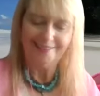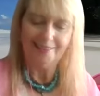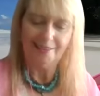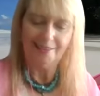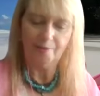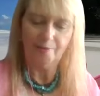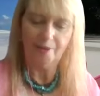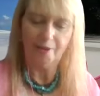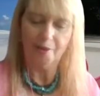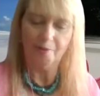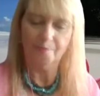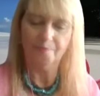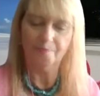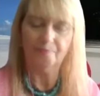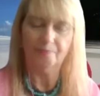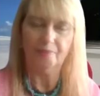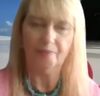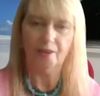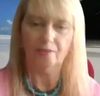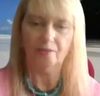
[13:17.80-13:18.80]
There we go.
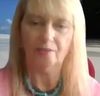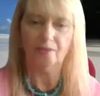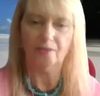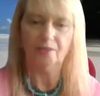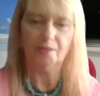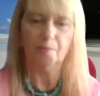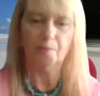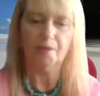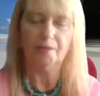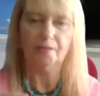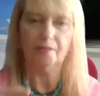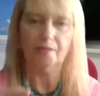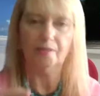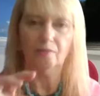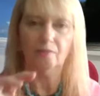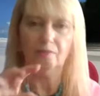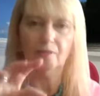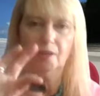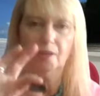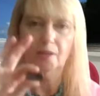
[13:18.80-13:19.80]
Yeah, there's a piece of
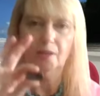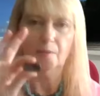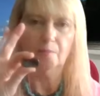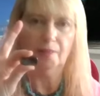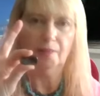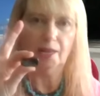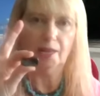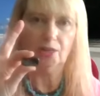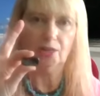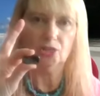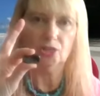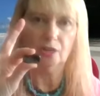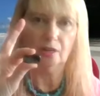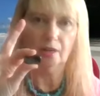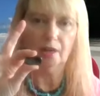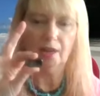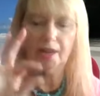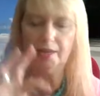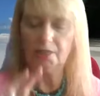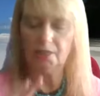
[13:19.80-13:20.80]
black
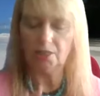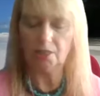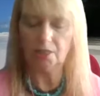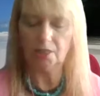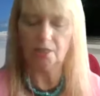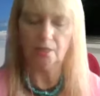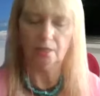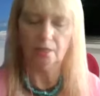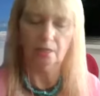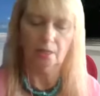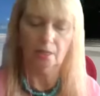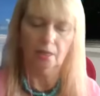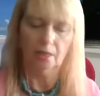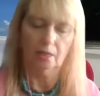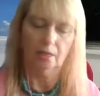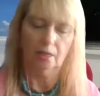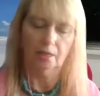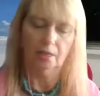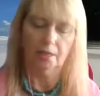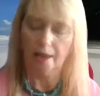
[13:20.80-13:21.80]
shungite.
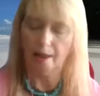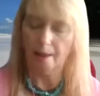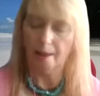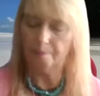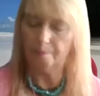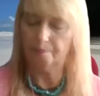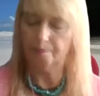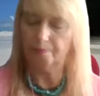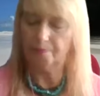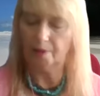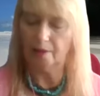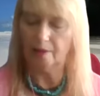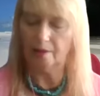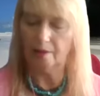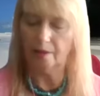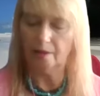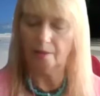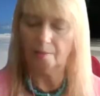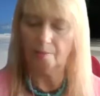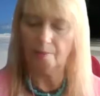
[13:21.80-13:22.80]
Yeah.
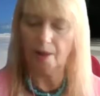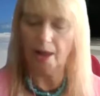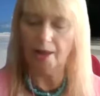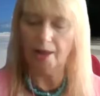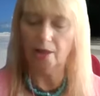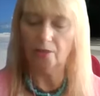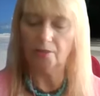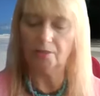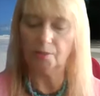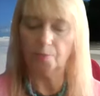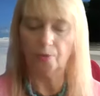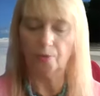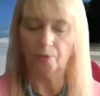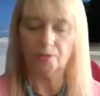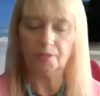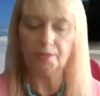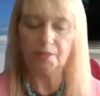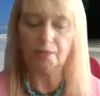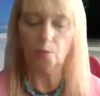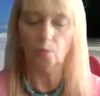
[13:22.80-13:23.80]
I also
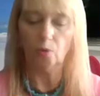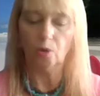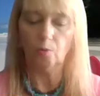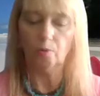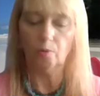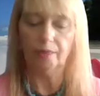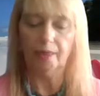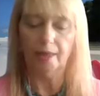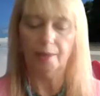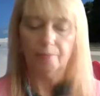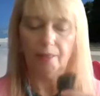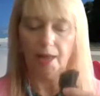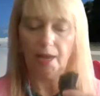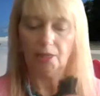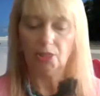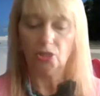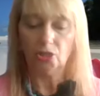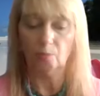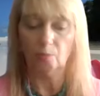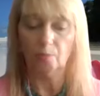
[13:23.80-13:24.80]
personally work with like
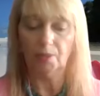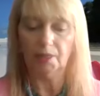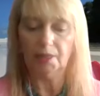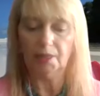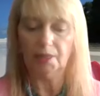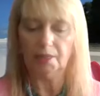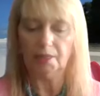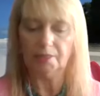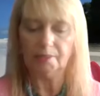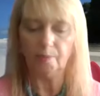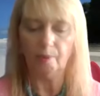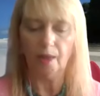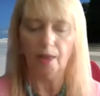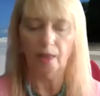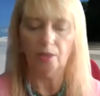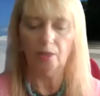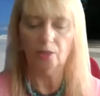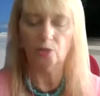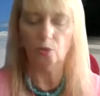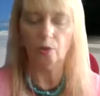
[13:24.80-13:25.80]
black tourmaline as
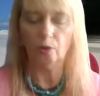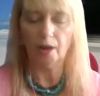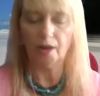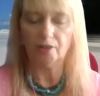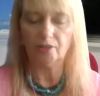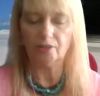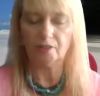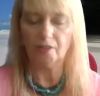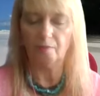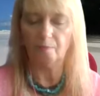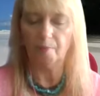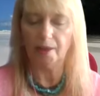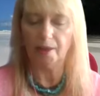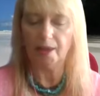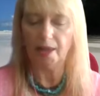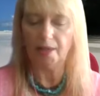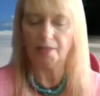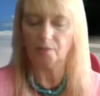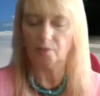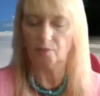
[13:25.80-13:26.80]
well. Your higher self might
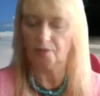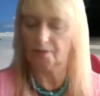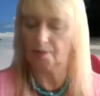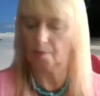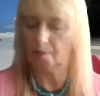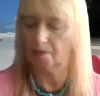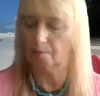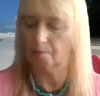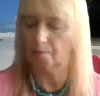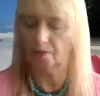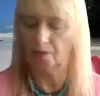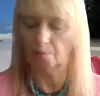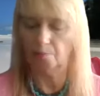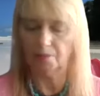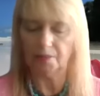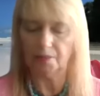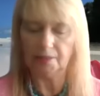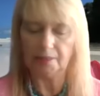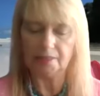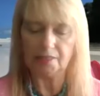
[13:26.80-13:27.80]
ask for something
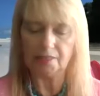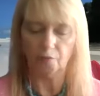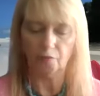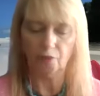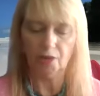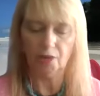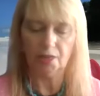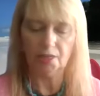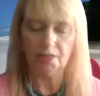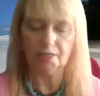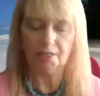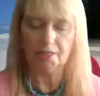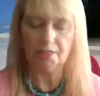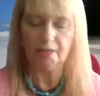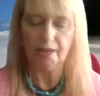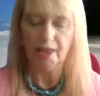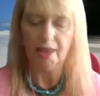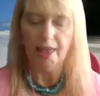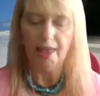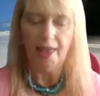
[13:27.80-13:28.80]
completely different.
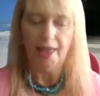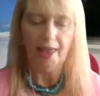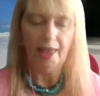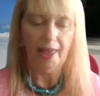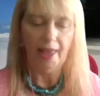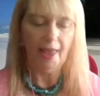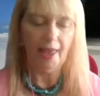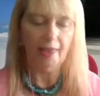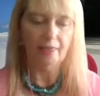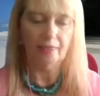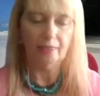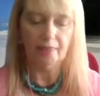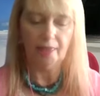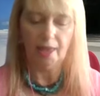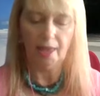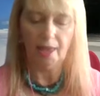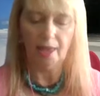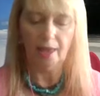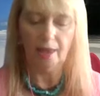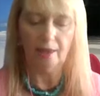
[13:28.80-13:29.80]
And
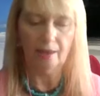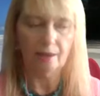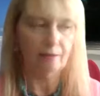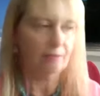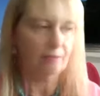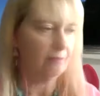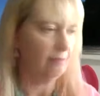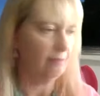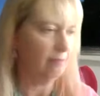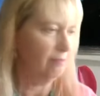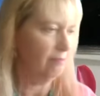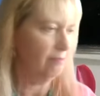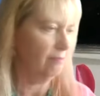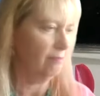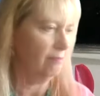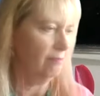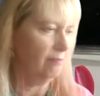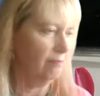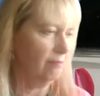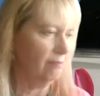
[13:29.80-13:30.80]
then